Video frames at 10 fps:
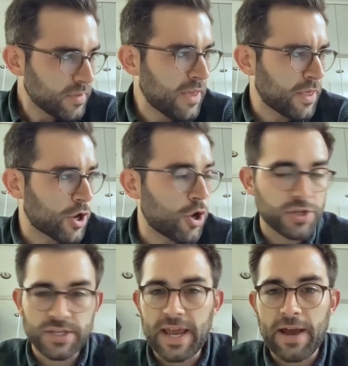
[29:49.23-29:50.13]
and the
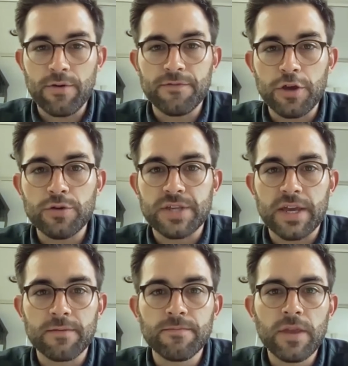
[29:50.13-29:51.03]
cost now of using